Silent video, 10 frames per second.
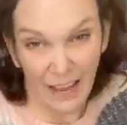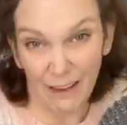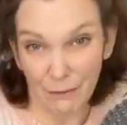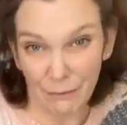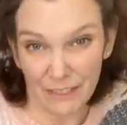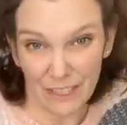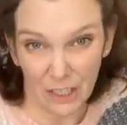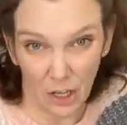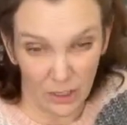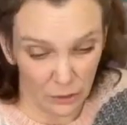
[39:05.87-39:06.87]
If you have a
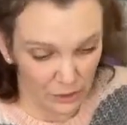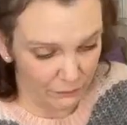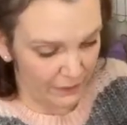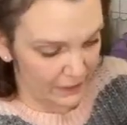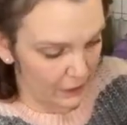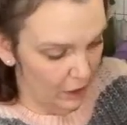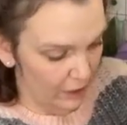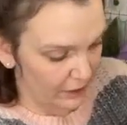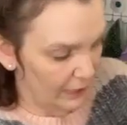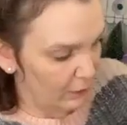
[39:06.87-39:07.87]
fuzzing cloth, use a fuzzing
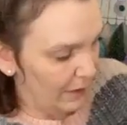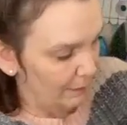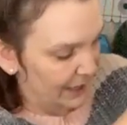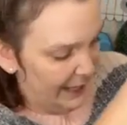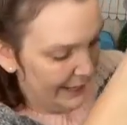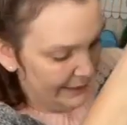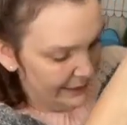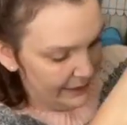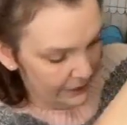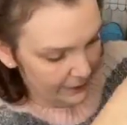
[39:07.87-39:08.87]
cloth. I don't have mine
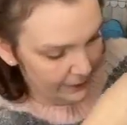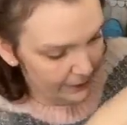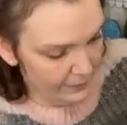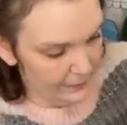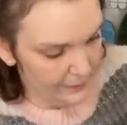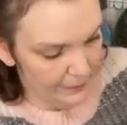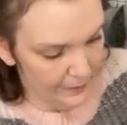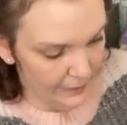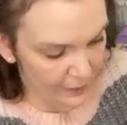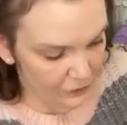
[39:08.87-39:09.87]
handy.
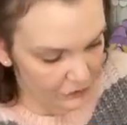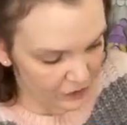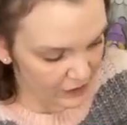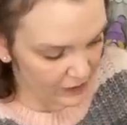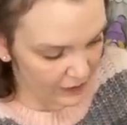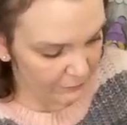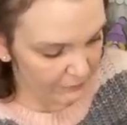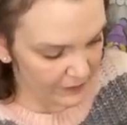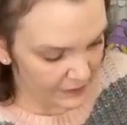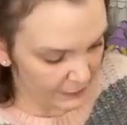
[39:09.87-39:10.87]
And you're just going
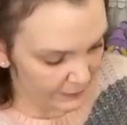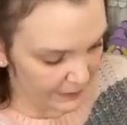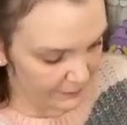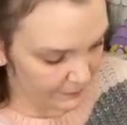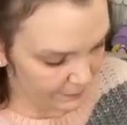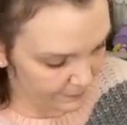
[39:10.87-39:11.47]
to fuzz it a bit.